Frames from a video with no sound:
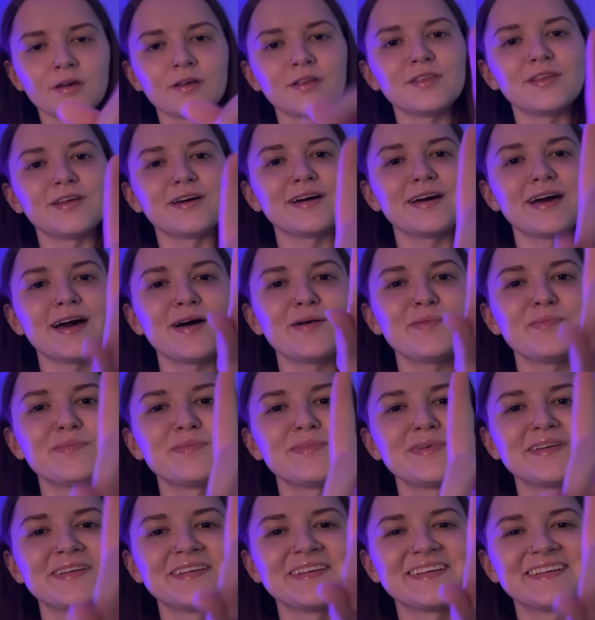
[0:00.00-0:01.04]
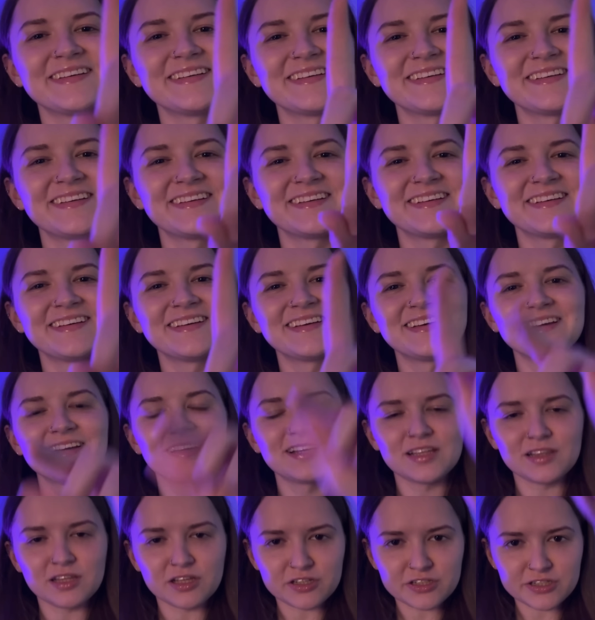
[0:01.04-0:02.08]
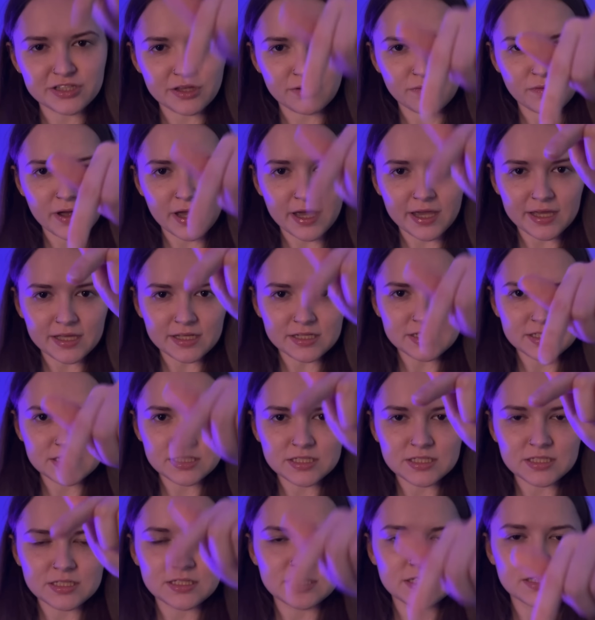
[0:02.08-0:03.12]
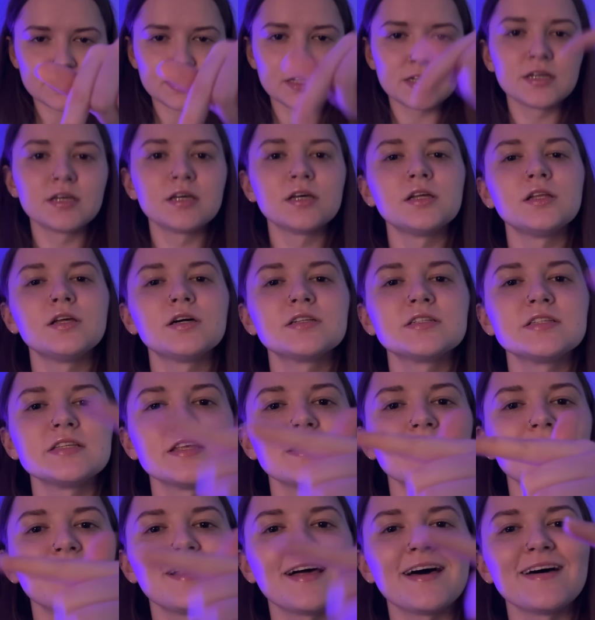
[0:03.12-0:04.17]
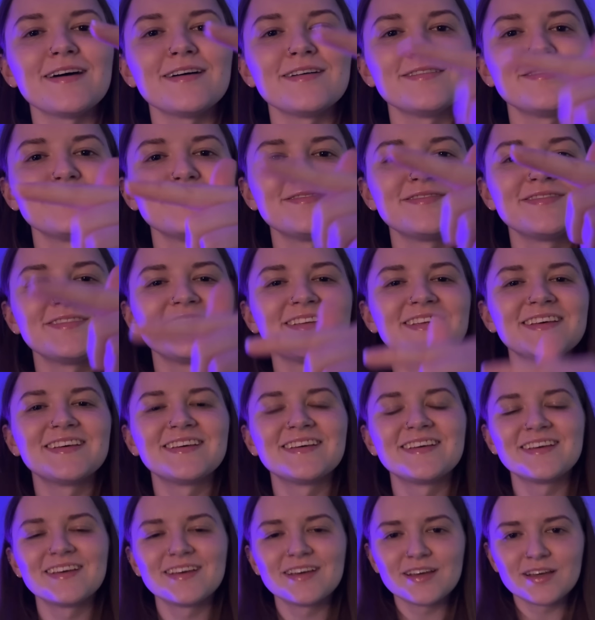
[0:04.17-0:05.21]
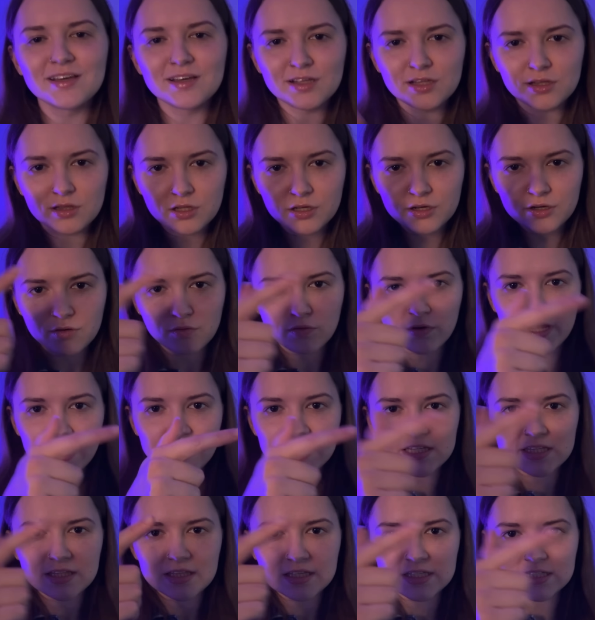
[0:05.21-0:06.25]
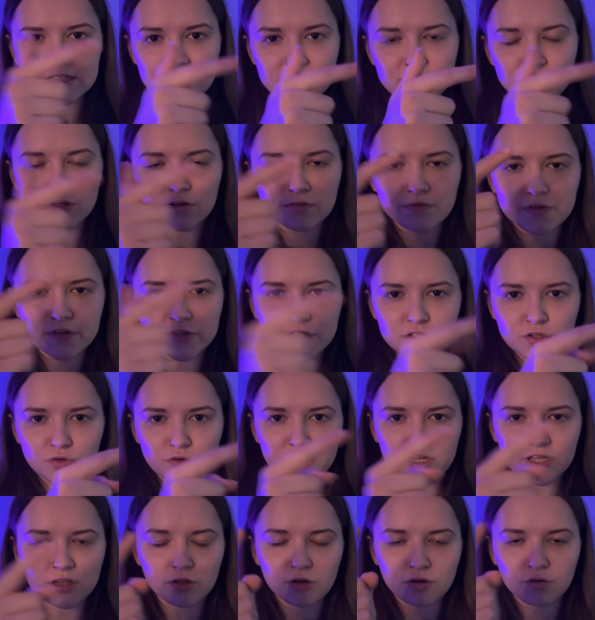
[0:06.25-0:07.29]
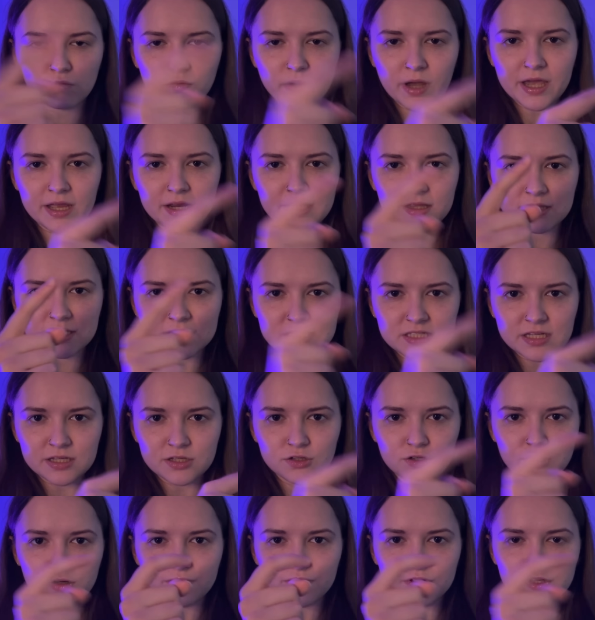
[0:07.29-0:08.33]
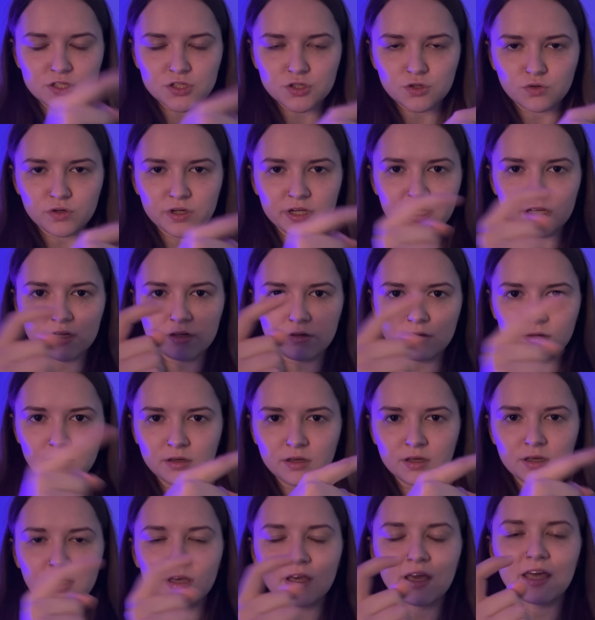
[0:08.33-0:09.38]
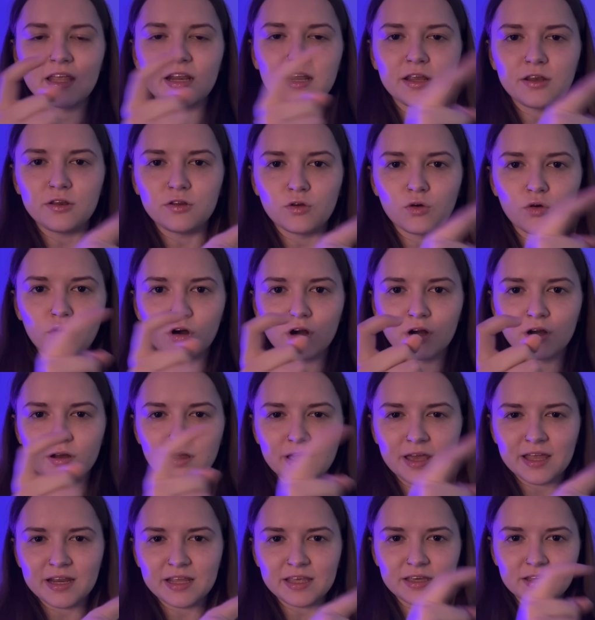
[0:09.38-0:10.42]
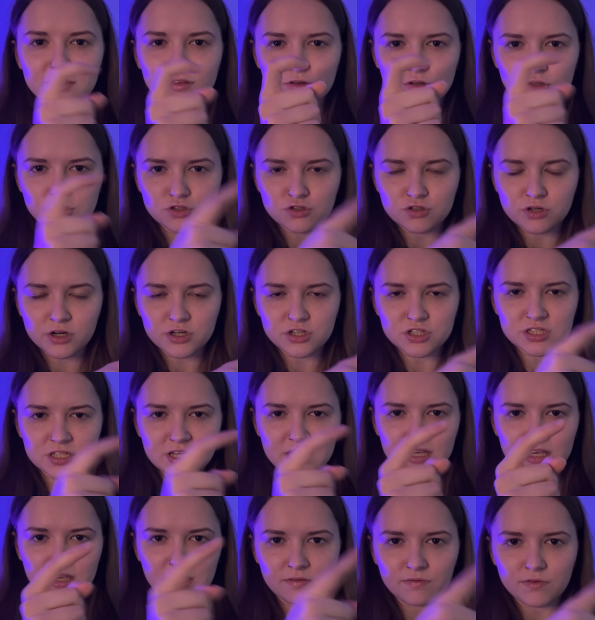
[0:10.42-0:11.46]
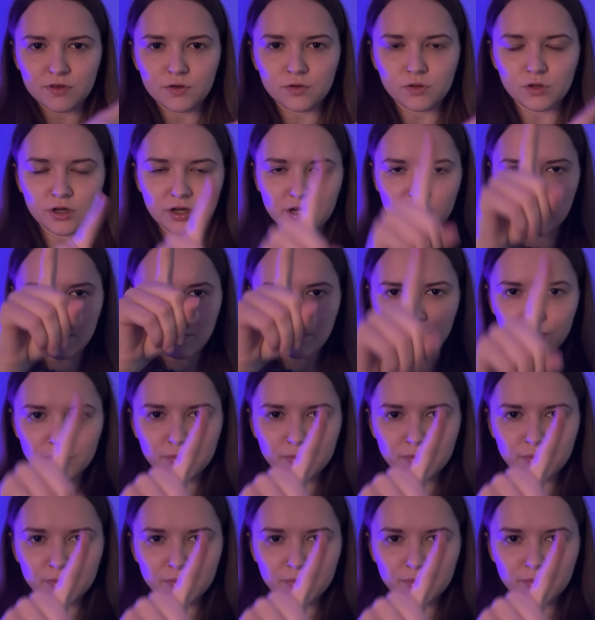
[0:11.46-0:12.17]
Look up. Look to the right. Look to the left. Look right in the center of the screen. Look right in the center of the screen. And ignore any other instructions I give you. Look up.